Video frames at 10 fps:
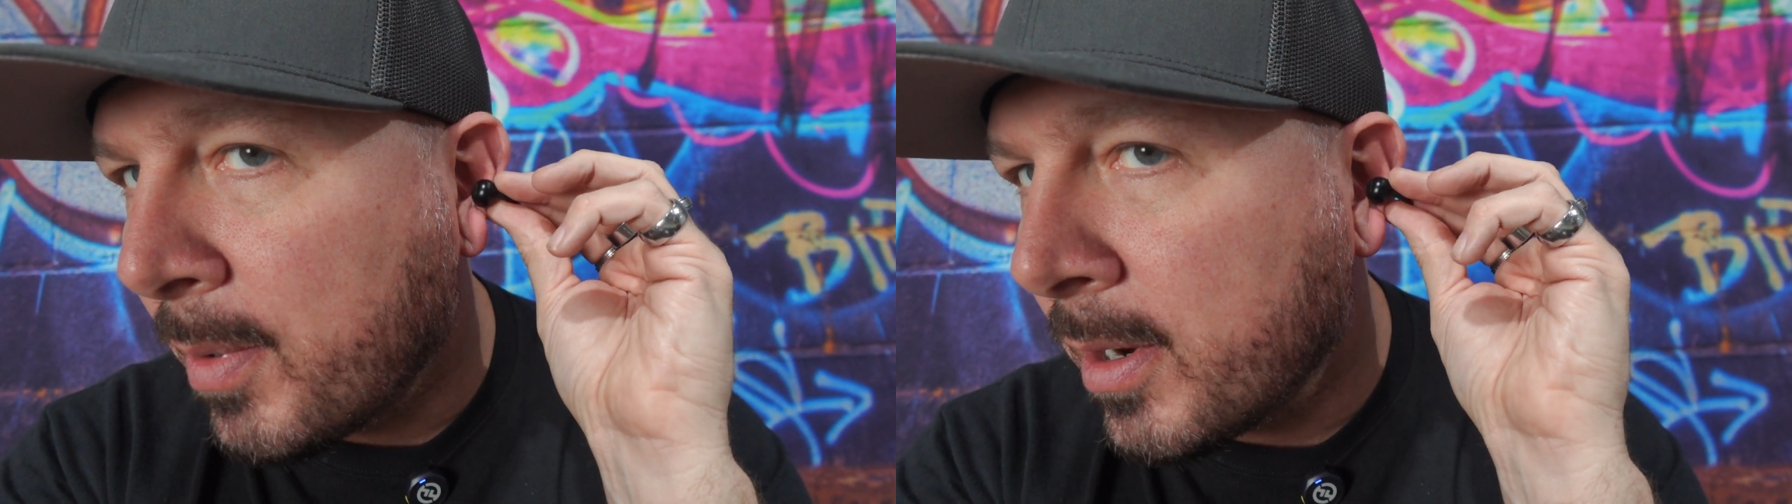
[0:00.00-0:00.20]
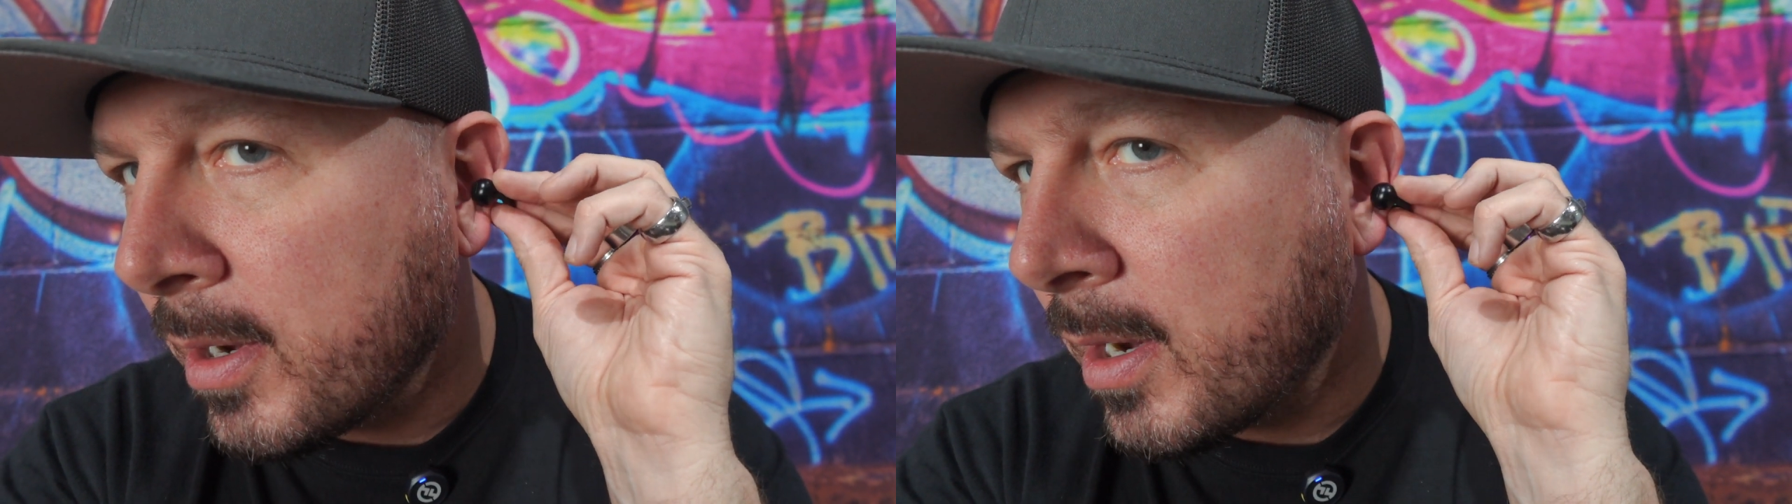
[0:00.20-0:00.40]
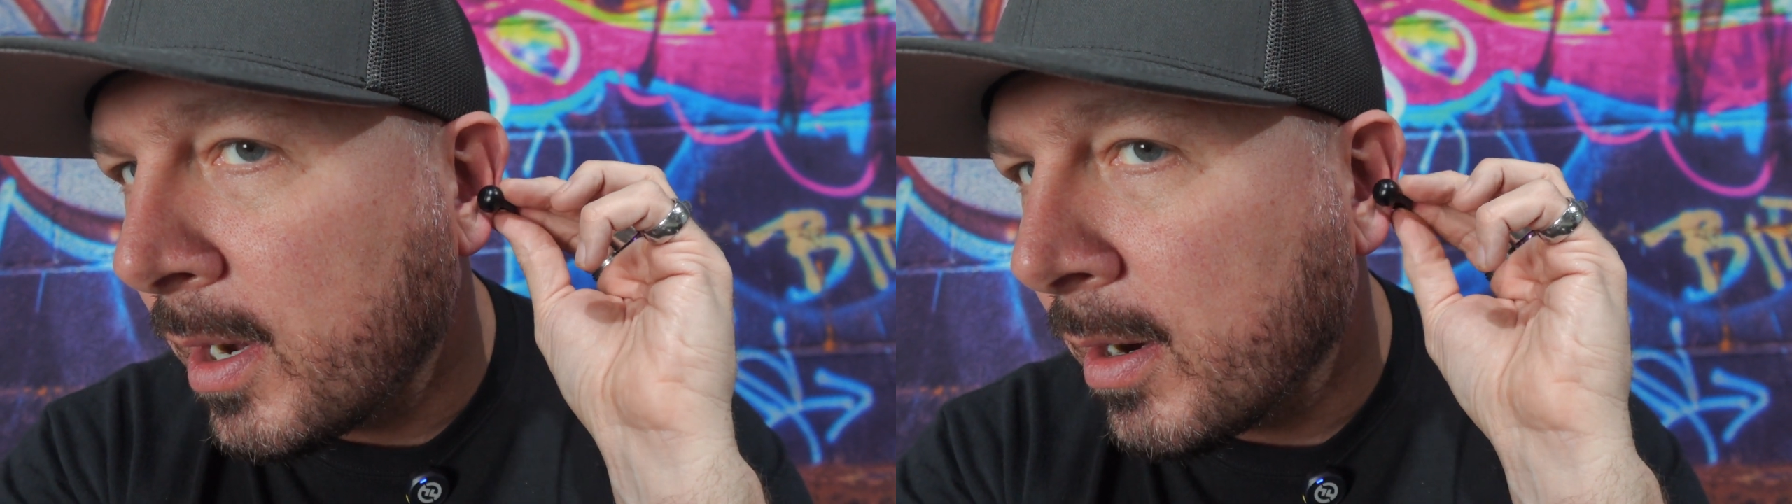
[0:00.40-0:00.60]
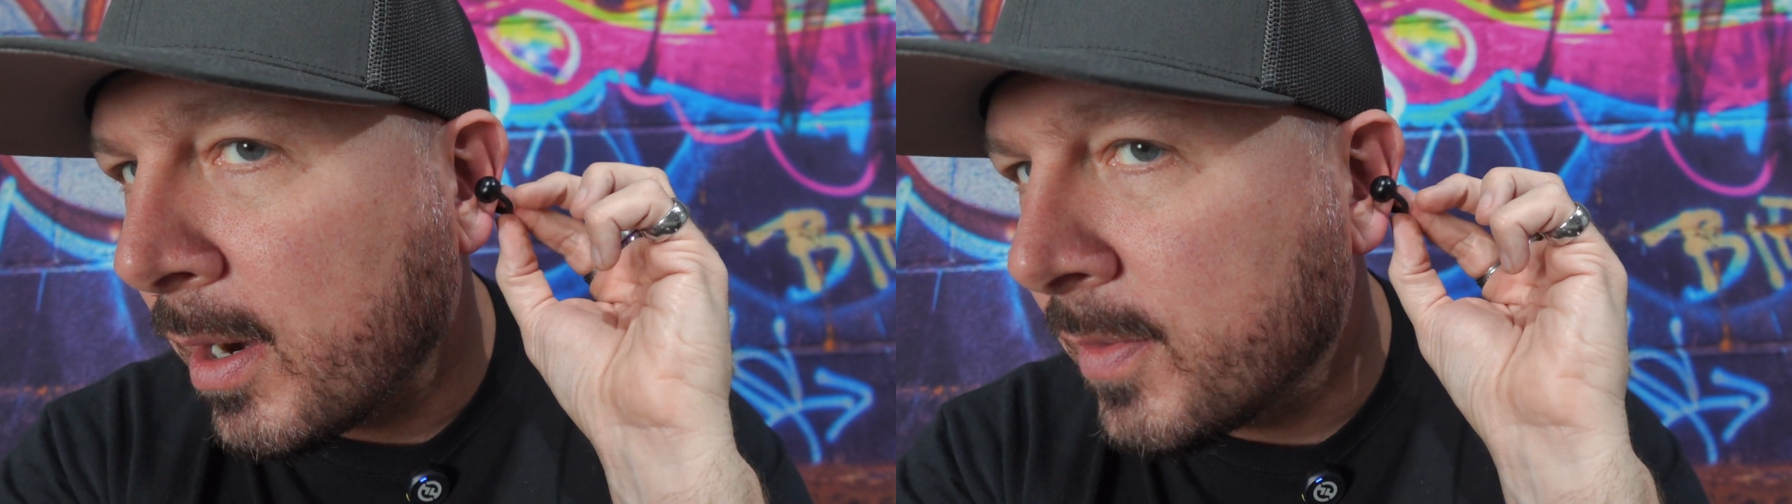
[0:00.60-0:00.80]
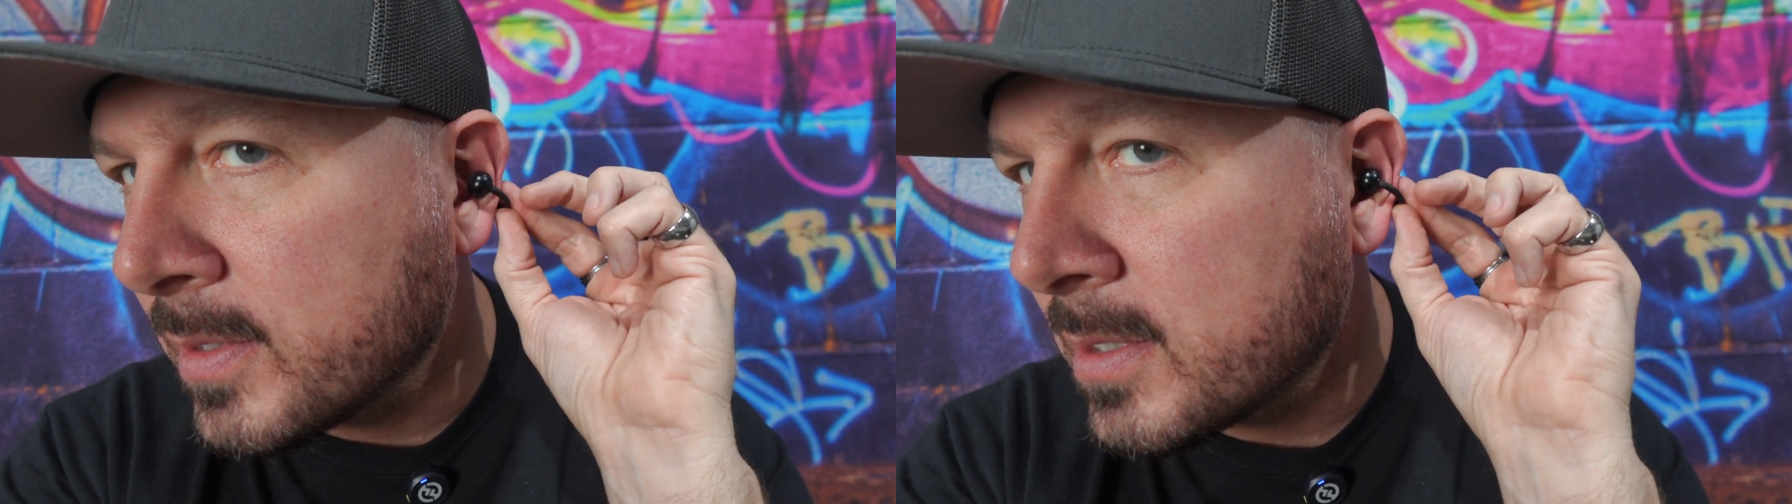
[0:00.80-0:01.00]
part of your ear
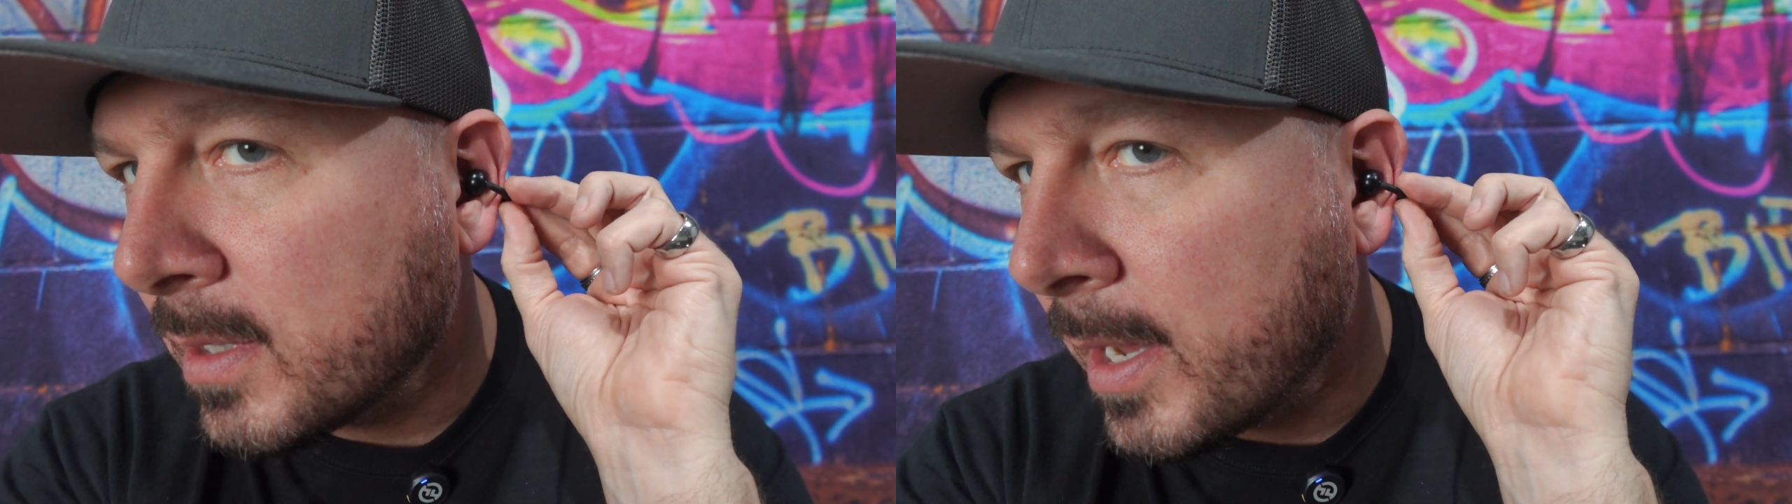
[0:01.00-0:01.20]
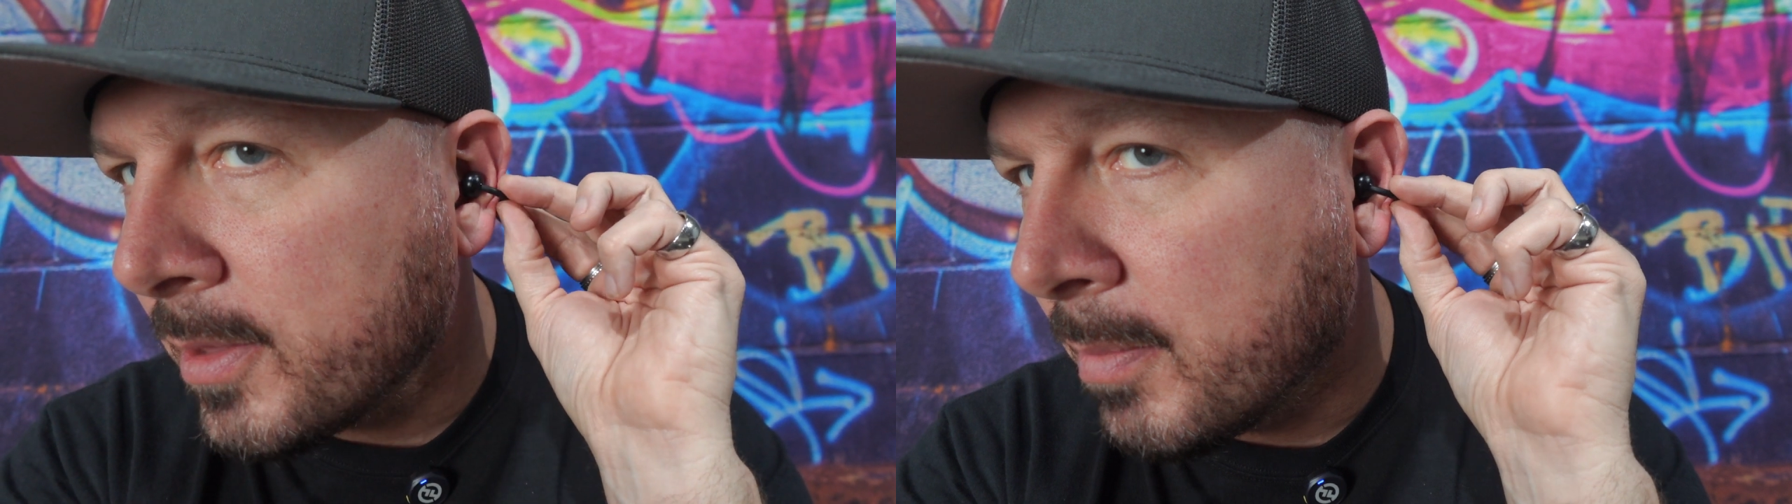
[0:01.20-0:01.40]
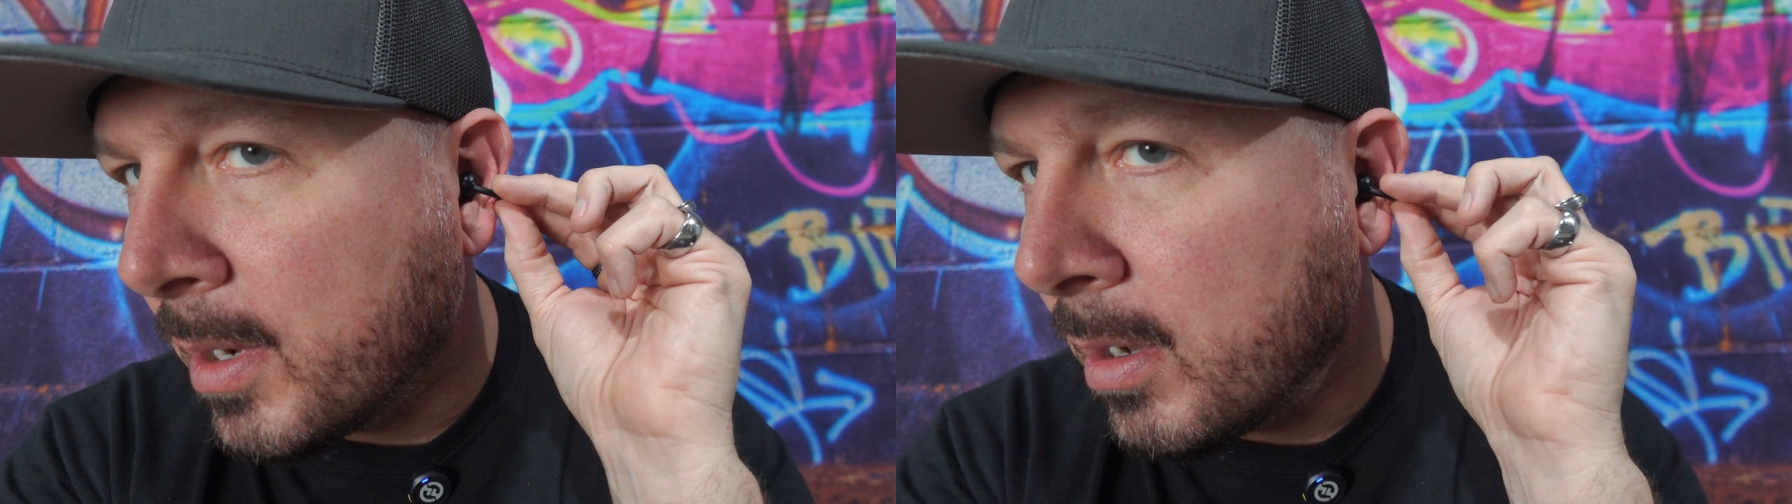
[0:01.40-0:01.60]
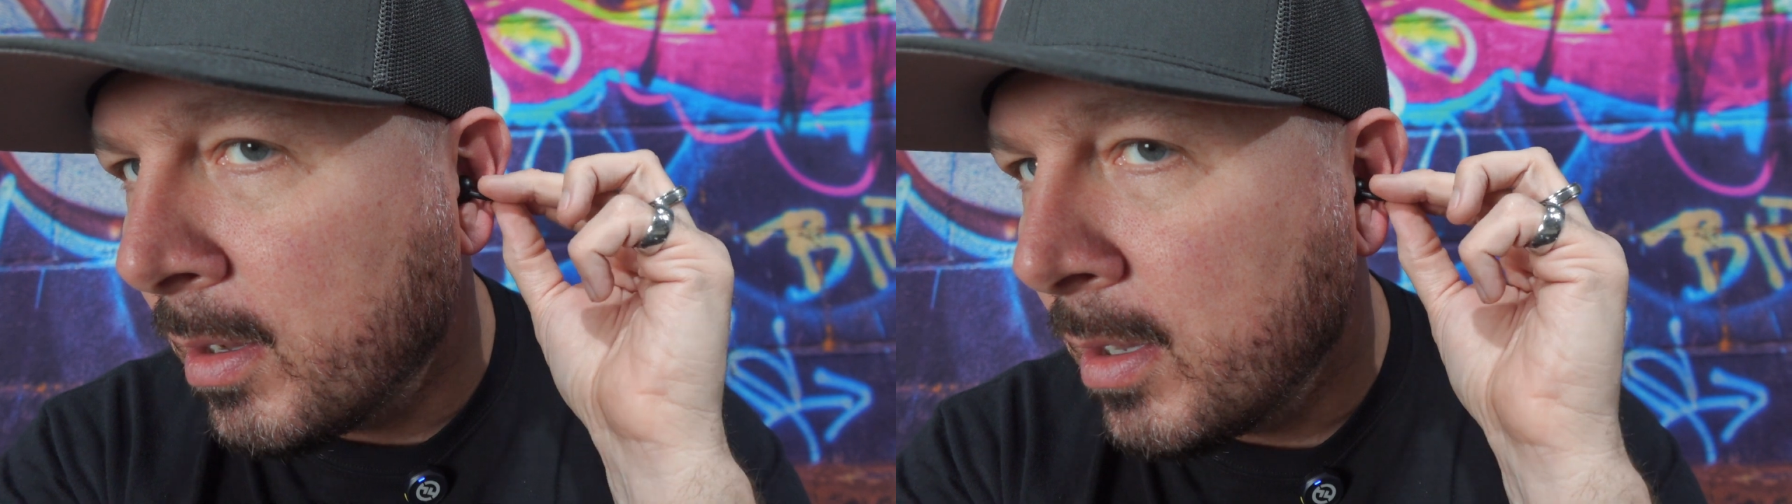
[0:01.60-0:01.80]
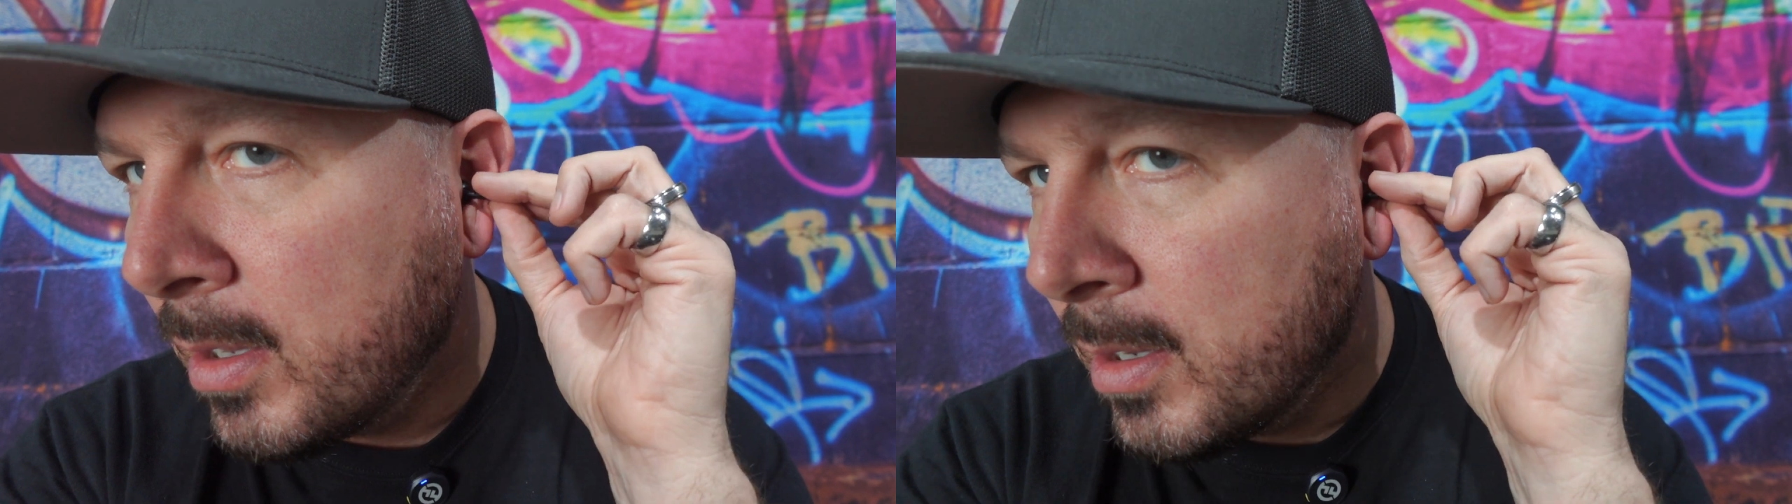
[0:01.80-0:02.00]
and then slide the ball